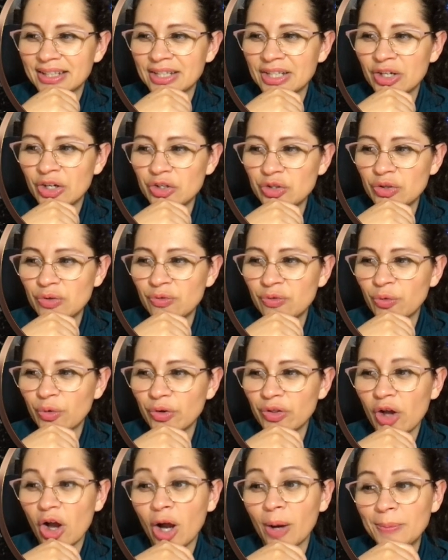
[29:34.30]
The
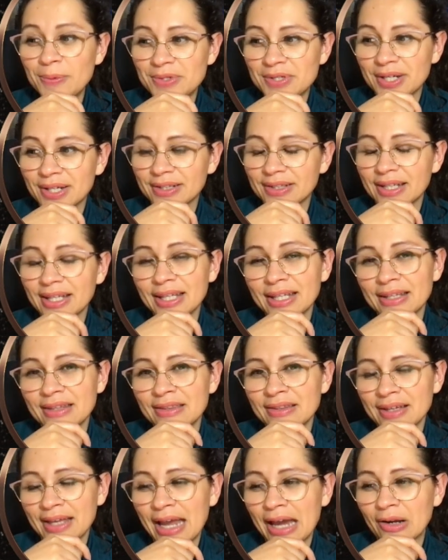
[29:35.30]
104th object
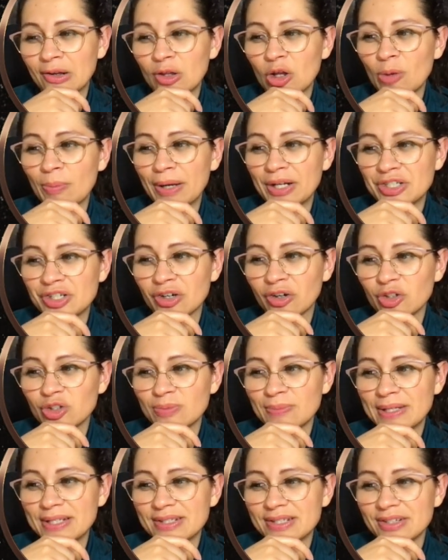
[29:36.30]
in the catalog by
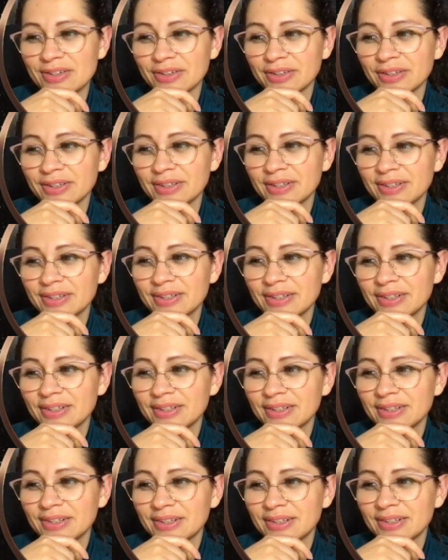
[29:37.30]
Charles Messier.
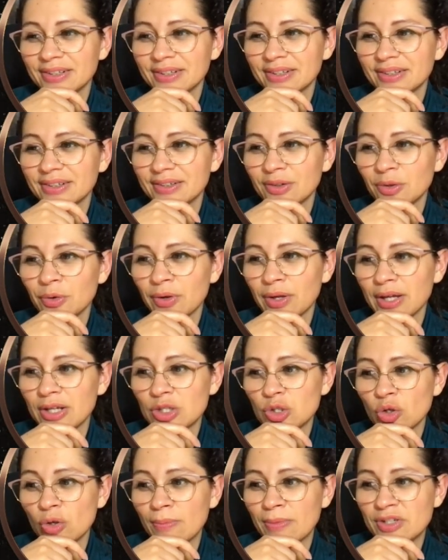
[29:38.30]
Okay,
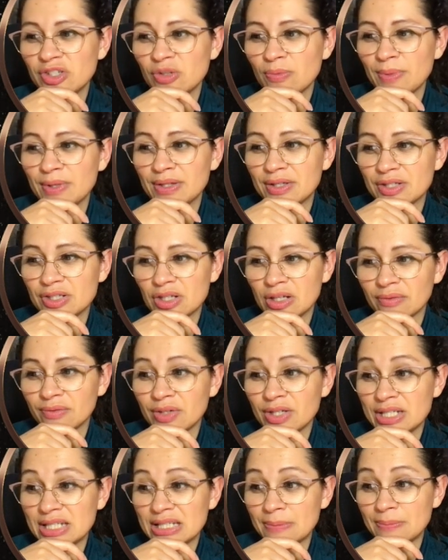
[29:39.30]
so it must have been
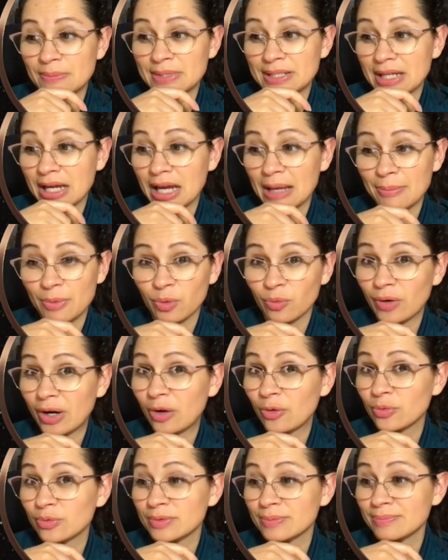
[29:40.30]
discovered sometime
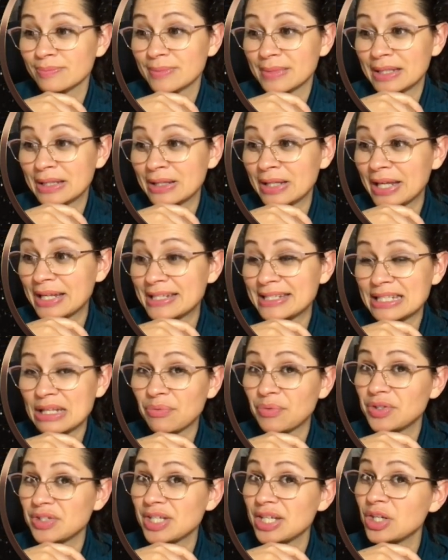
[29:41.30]
around late
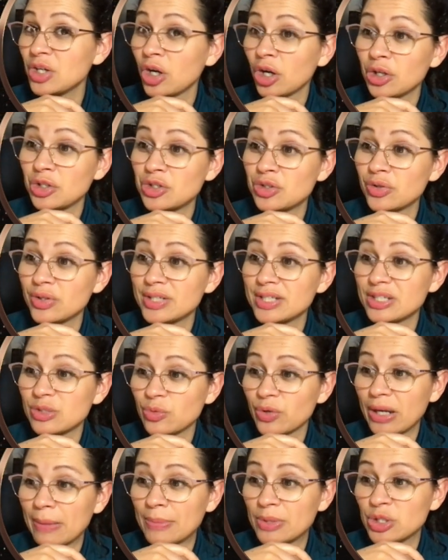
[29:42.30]
1700s
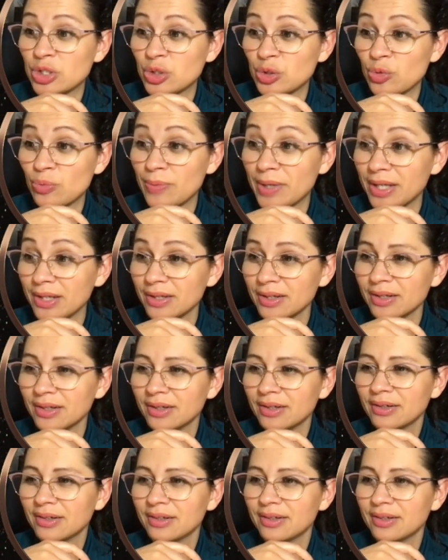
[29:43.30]
is what I'm assuming.